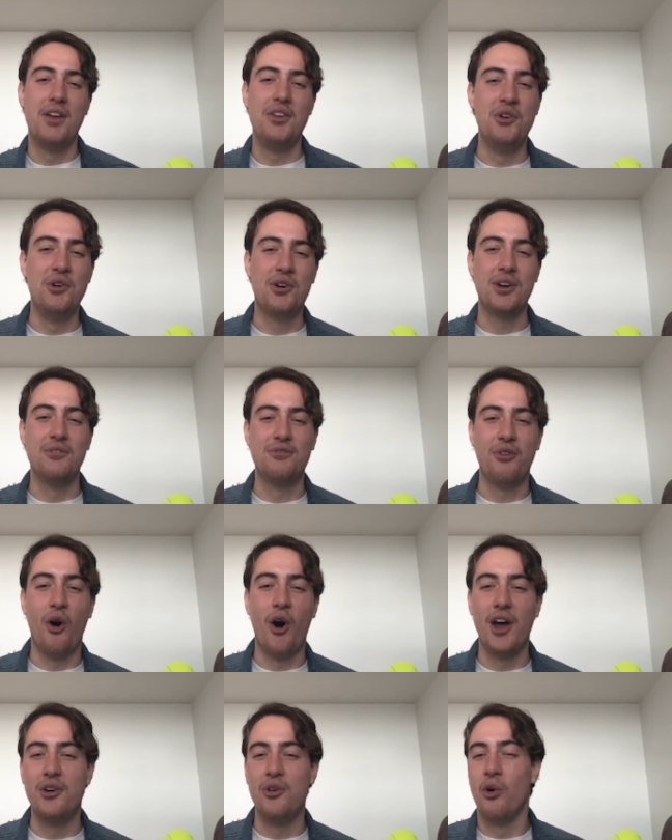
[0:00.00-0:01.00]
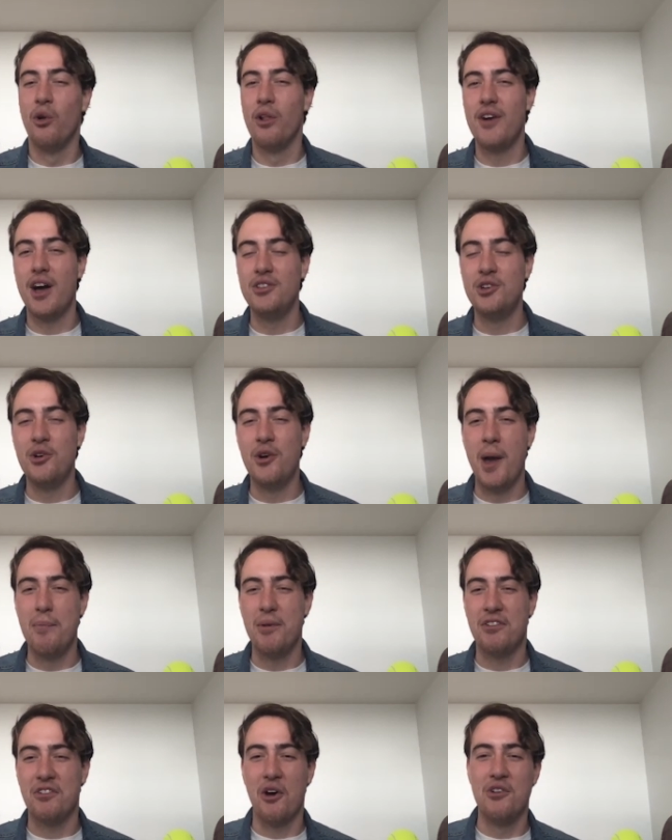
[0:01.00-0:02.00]
you can find all of our new
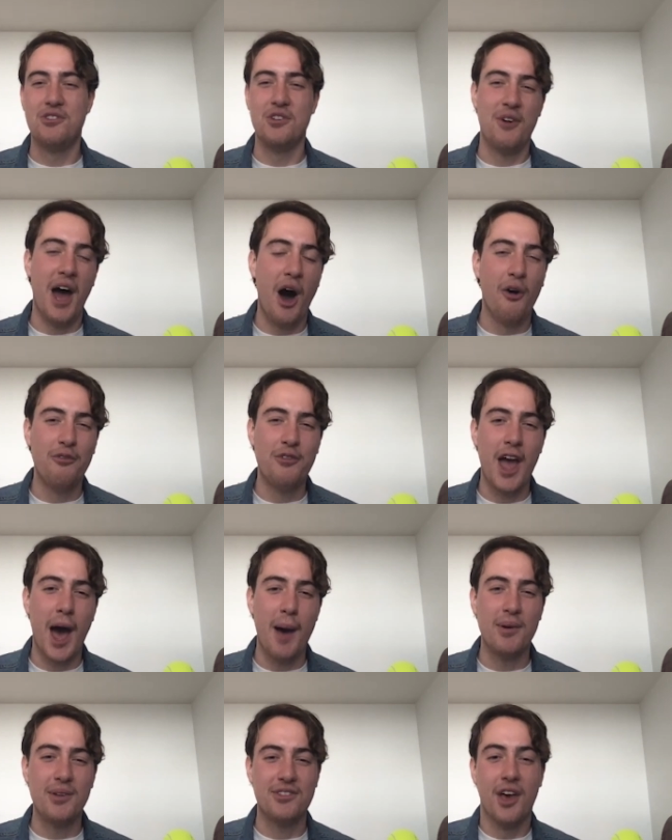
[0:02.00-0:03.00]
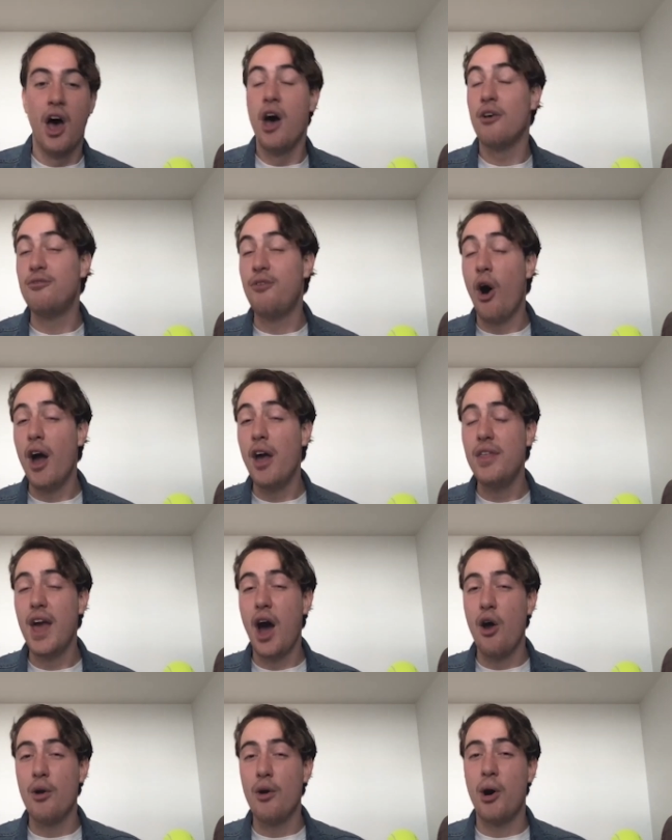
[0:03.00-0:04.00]
episodes of Healthy Habits via the
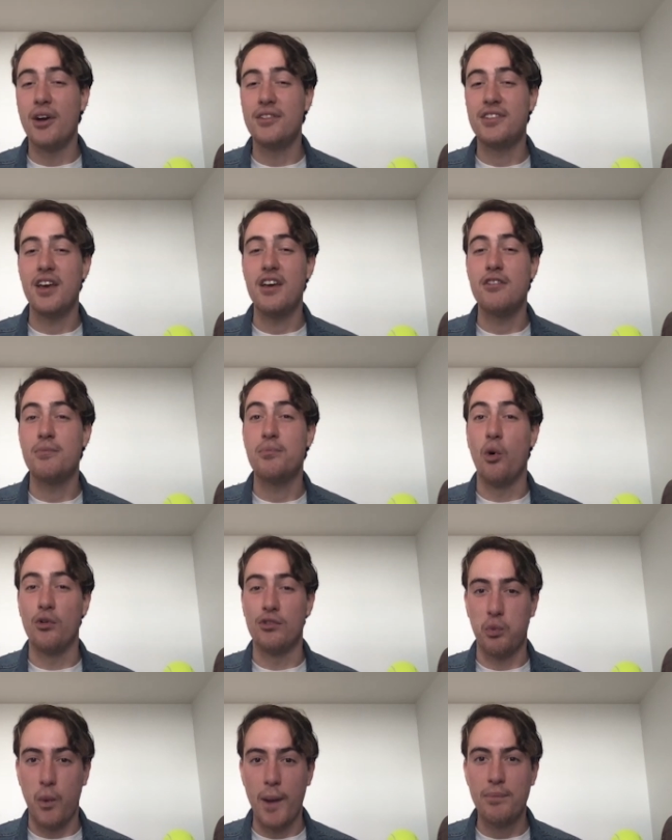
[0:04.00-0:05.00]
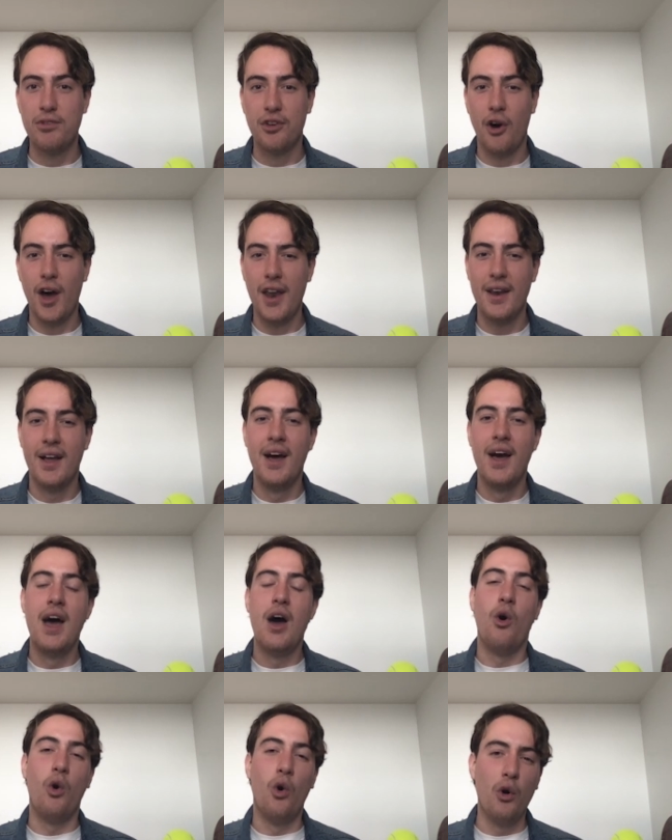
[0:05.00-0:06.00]
RMIT Sports website,
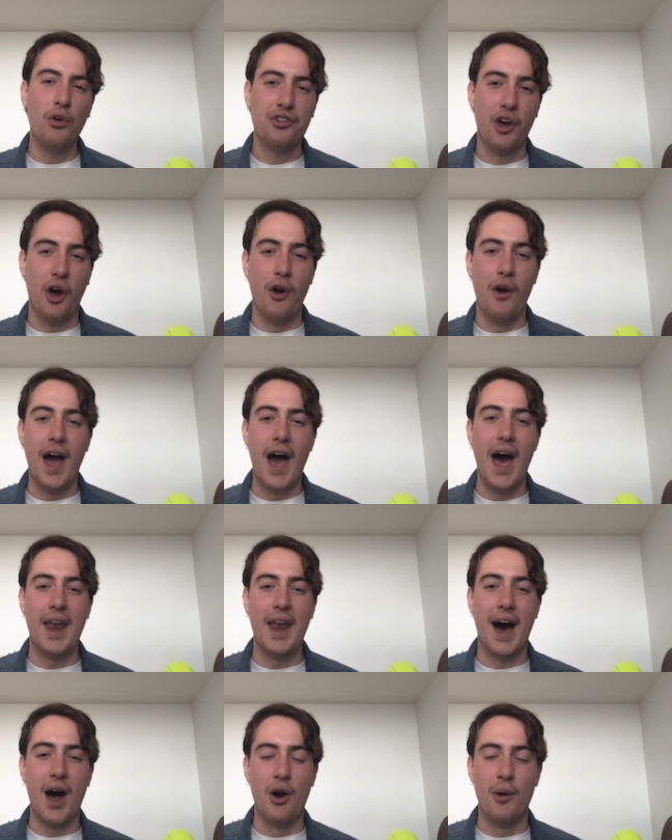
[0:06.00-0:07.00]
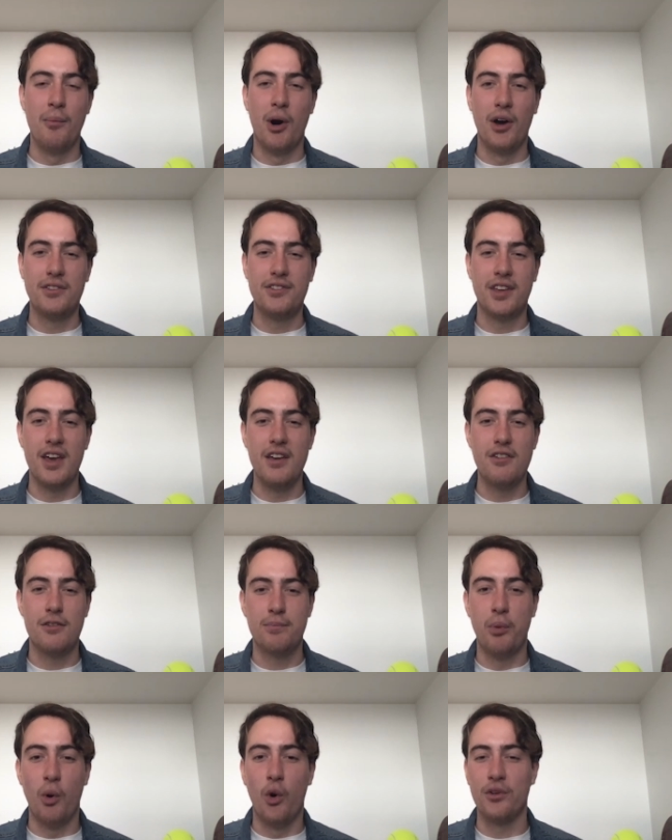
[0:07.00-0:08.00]
also at RMIT
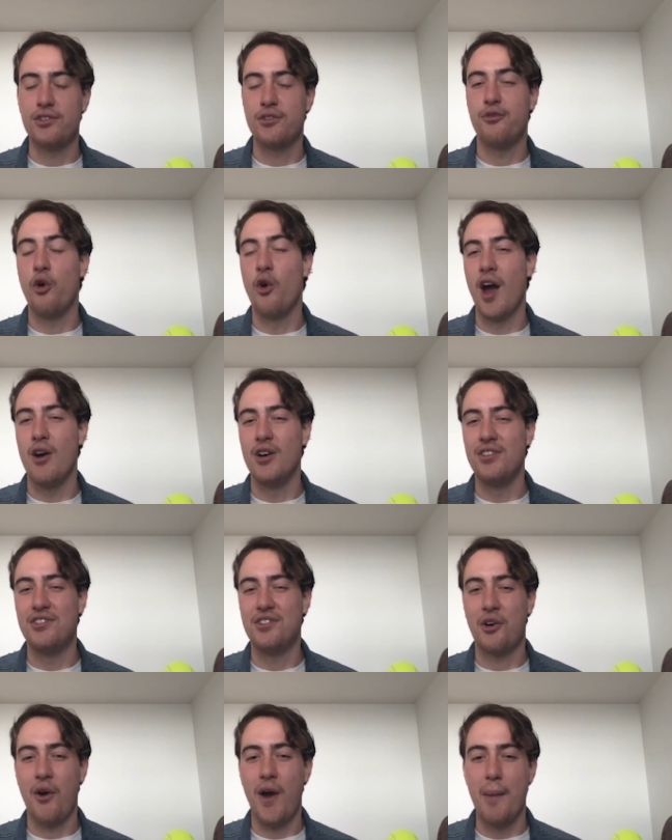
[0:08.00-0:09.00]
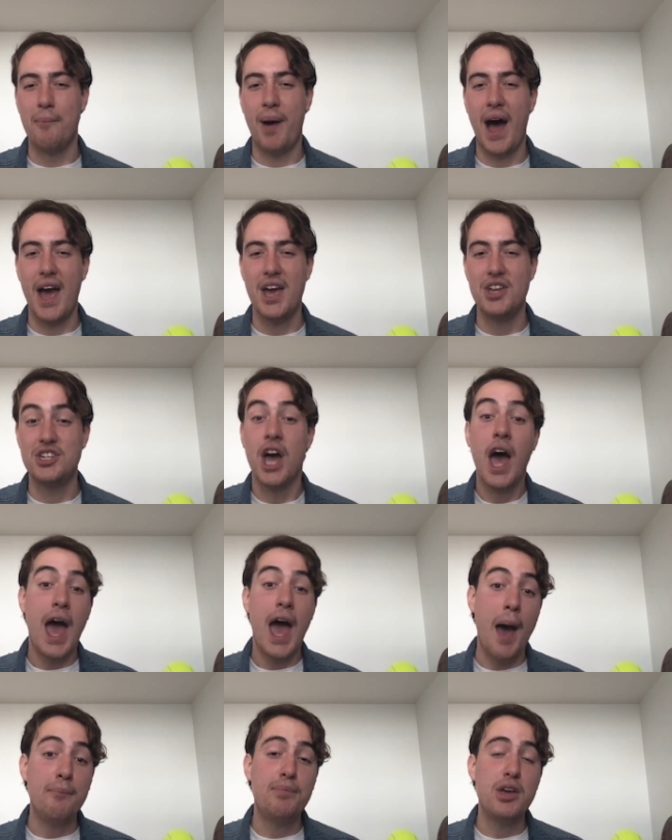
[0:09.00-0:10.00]
Sports for our Instagram page,
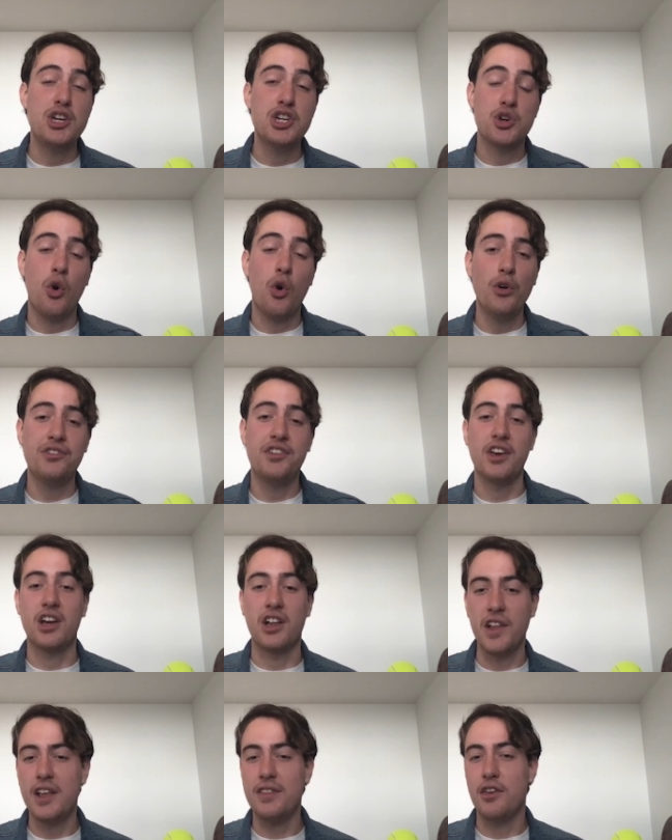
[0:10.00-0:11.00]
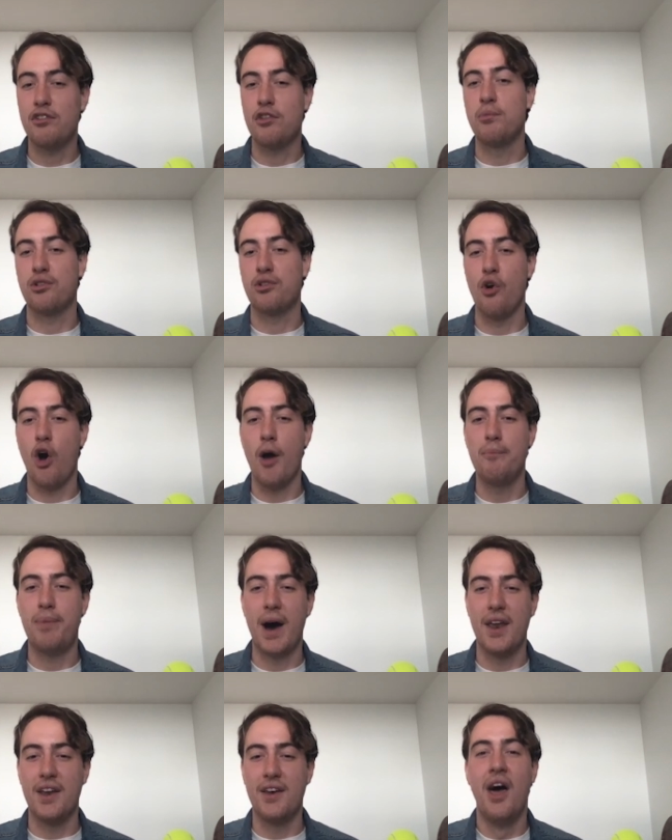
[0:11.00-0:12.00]
and be sure to click the subscribe
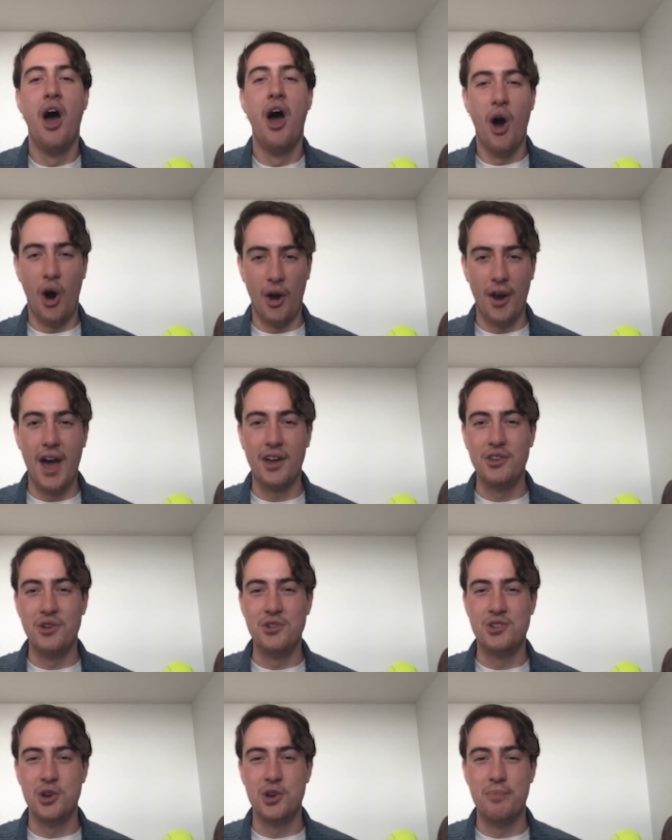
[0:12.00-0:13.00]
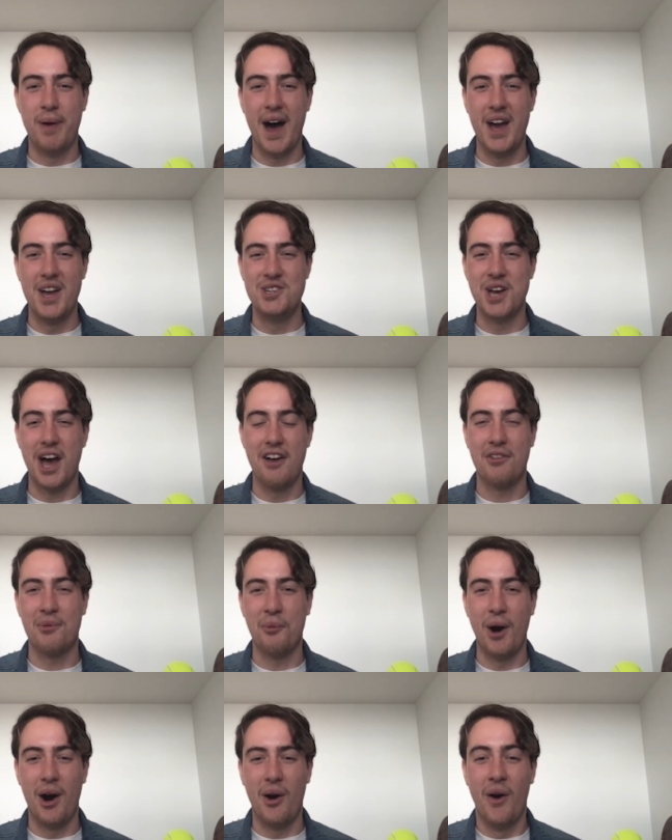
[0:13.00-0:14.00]
button on our YouTube page as
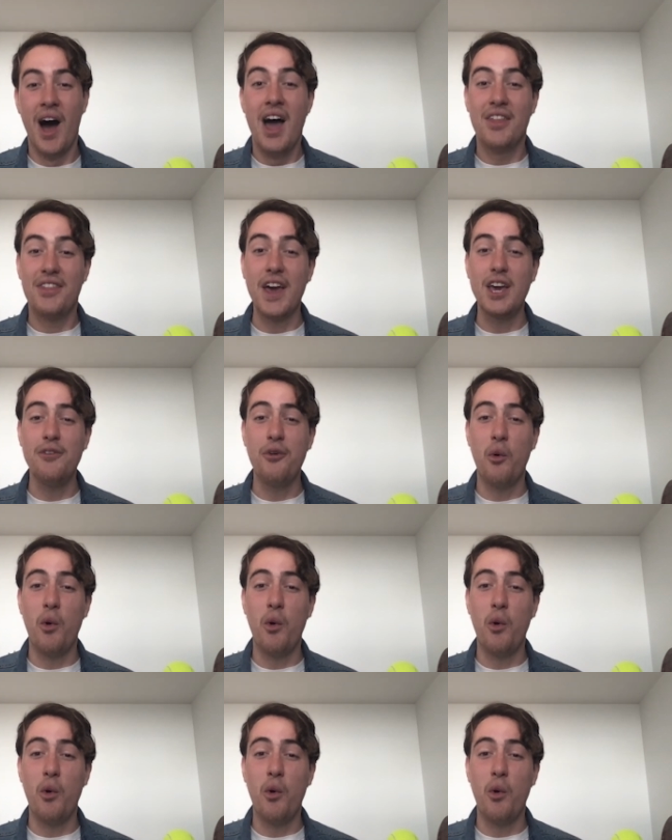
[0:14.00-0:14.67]
well. Thank you for